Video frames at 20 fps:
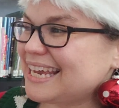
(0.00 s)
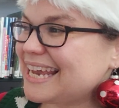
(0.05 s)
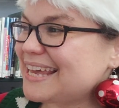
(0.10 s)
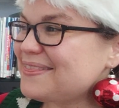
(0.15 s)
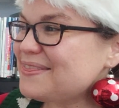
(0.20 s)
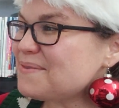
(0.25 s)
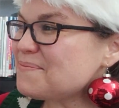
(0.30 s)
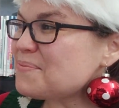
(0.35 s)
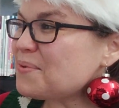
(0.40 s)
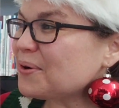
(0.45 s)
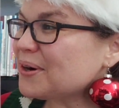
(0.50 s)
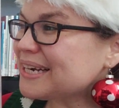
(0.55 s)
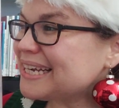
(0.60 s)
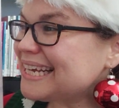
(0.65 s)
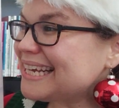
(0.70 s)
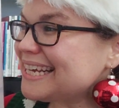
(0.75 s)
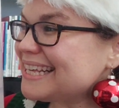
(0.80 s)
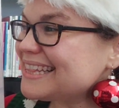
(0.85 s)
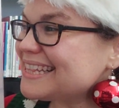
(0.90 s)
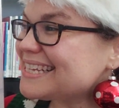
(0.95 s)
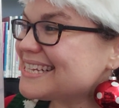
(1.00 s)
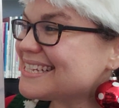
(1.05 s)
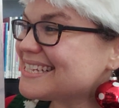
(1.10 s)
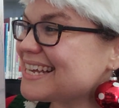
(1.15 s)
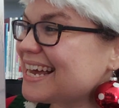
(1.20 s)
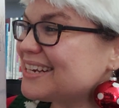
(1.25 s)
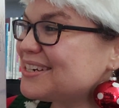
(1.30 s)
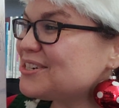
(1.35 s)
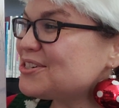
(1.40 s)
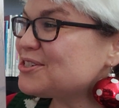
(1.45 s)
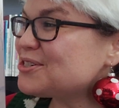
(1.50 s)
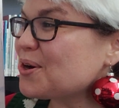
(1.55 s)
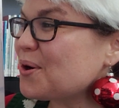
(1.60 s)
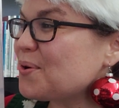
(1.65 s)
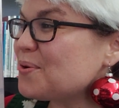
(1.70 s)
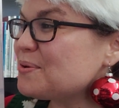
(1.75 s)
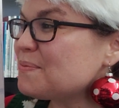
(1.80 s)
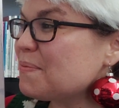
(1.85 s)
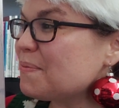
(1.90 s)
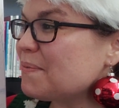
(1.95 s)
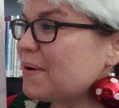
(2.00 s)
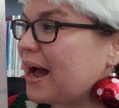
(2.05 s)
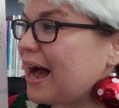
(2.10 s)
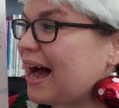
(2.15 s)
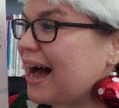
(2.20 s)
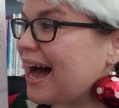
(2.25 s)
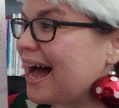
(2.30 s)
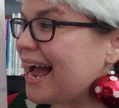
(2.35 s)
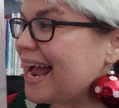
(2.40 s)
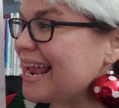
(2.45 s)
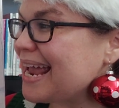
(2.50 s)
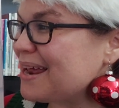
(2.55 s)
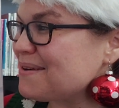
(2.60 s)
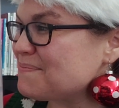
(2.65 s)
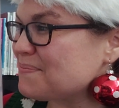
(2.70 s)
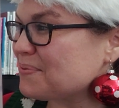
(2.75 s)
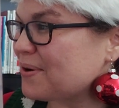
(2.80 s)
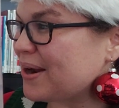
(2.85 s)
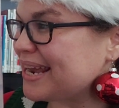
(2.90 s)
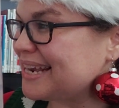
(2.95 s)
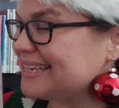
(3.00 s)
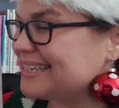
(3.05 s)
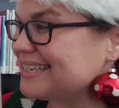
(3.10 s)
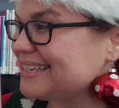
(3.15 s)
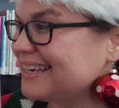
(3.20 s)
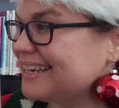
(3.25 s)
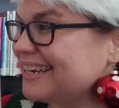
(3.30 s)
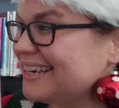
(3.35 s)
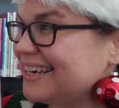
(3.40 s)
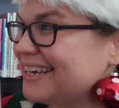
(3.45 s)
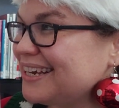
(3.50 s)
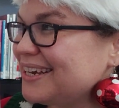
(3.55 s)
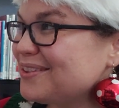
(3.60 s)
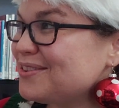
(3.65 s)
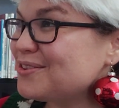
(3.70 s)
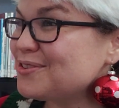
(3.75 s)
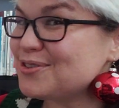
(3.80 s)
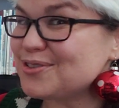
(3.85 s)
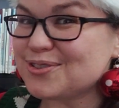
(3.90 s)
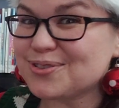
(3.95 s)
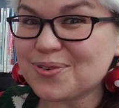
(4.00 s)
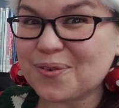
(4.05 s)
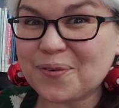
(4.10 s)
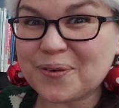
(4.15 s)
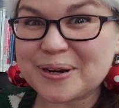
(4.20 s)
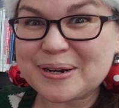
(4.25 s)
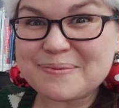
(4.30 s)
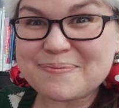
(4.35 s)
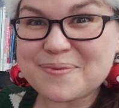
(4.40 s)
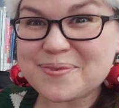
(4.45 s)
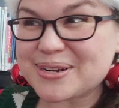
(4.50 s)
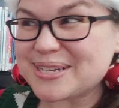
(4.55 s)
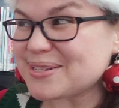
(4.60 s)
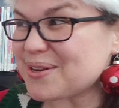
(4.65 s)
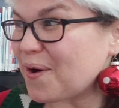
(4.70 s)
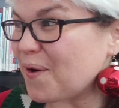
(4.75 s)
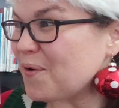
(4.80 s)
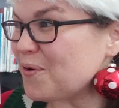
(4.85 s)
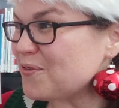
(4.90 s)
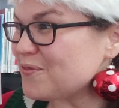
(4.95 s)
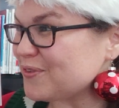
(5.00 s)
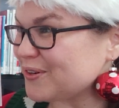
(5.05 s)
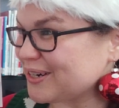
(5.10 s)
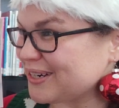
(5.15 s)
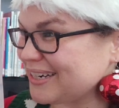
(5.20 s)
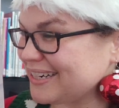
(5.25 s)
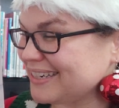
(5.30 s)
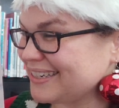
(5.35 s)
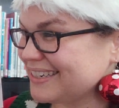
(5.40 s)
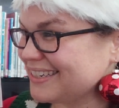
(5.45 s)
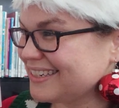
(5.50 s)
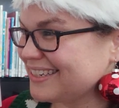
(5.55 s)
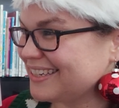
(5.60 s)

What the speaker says: In the morning, the sun shone high and bright. The storm was over.